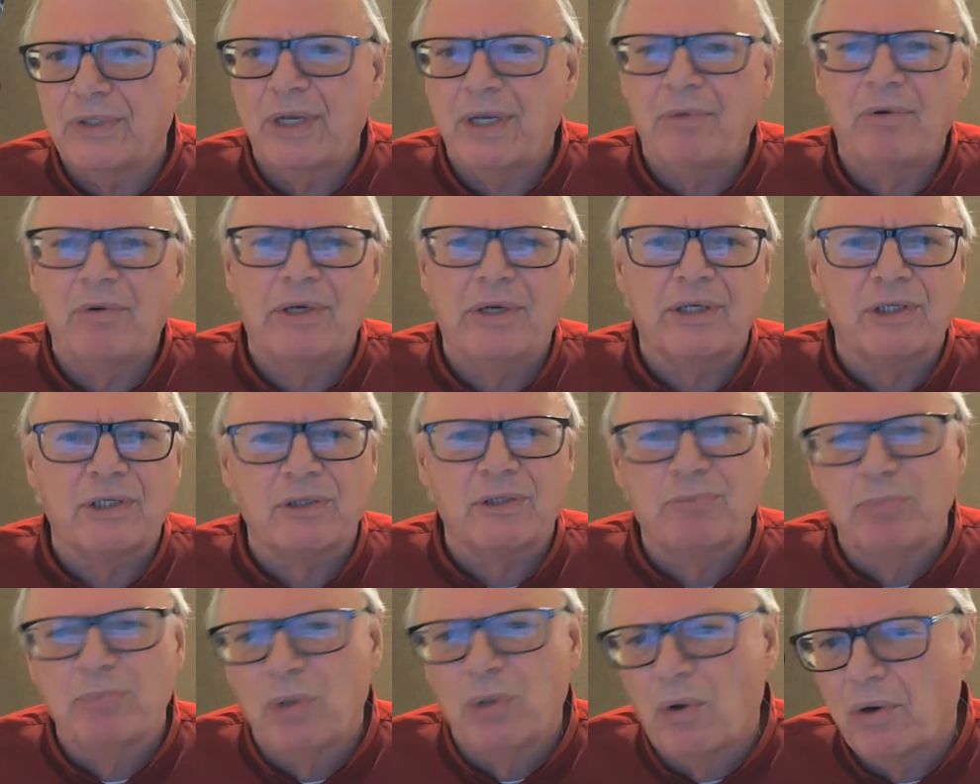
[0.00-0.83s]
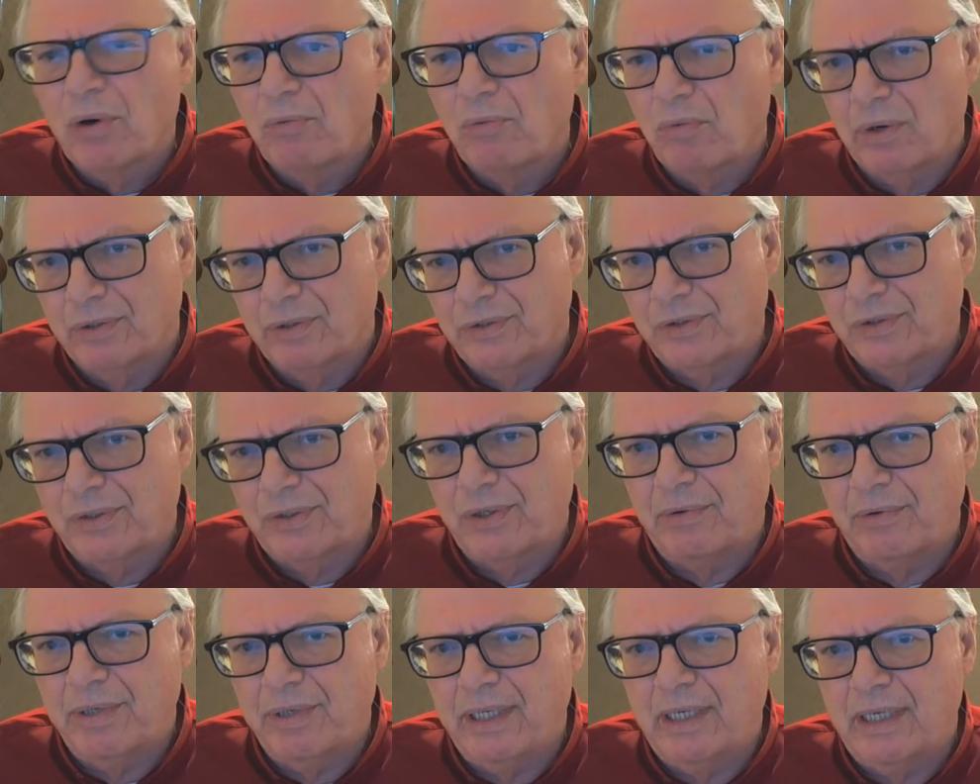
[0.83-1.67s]
He would explore words.
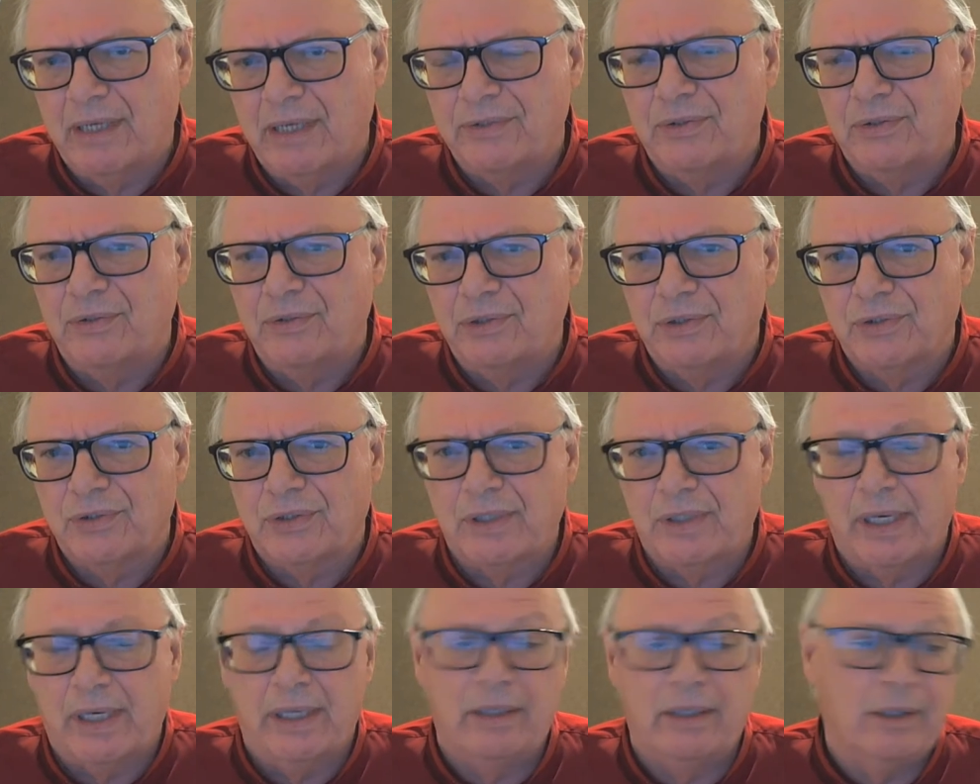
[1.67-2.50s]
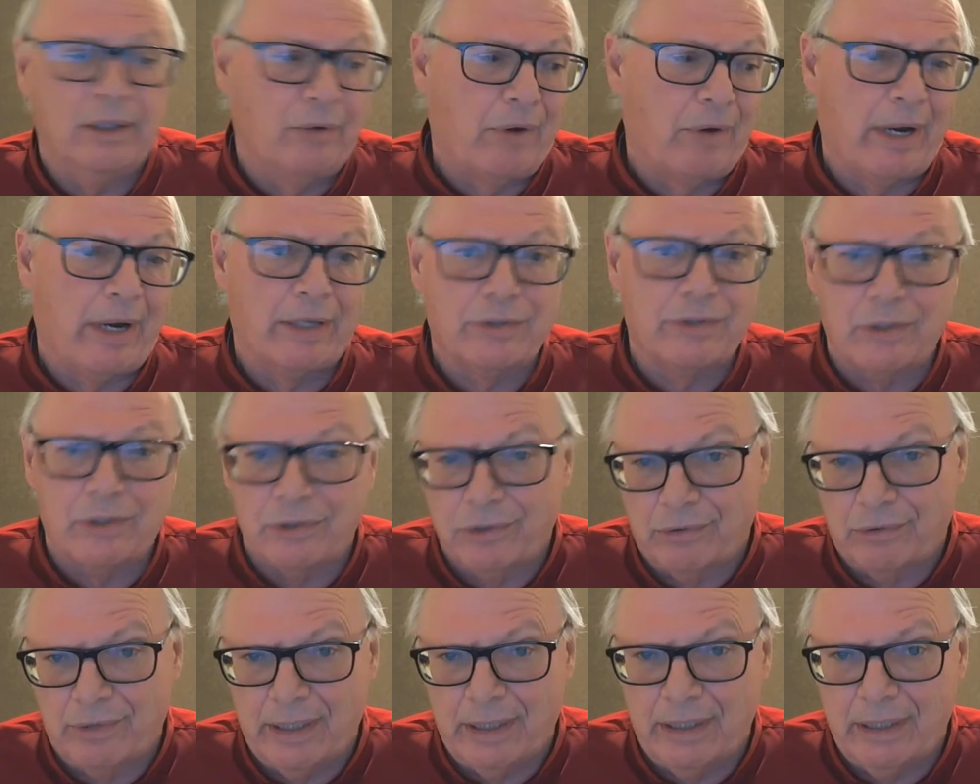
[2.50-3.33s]
So he doesn't just say the grass is
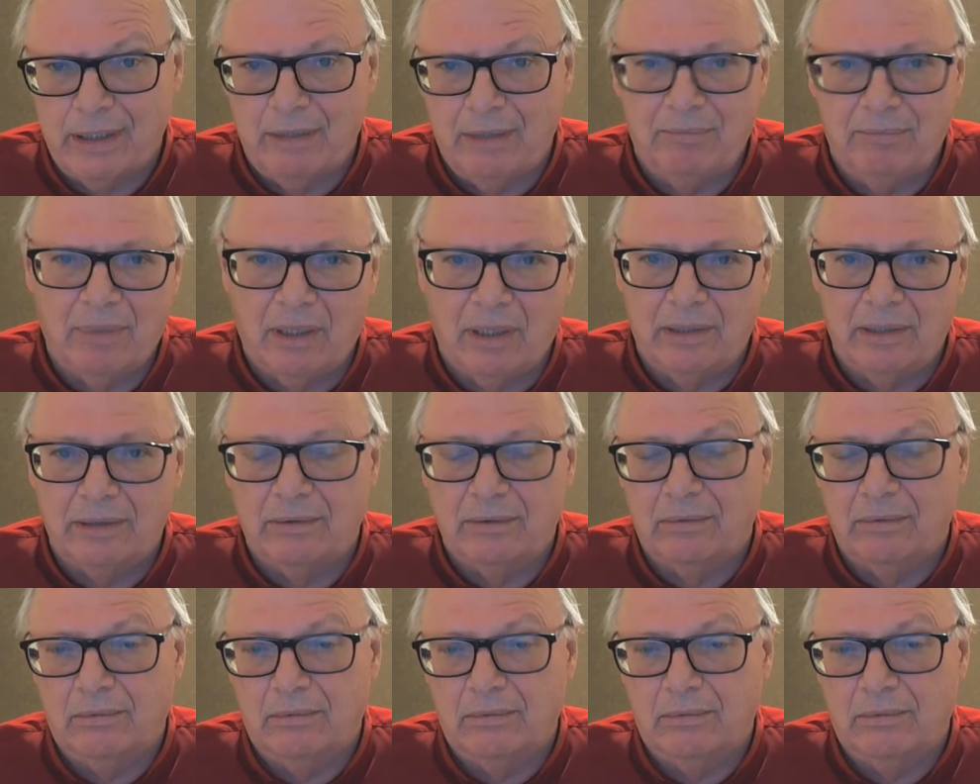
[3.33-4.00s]
green. He might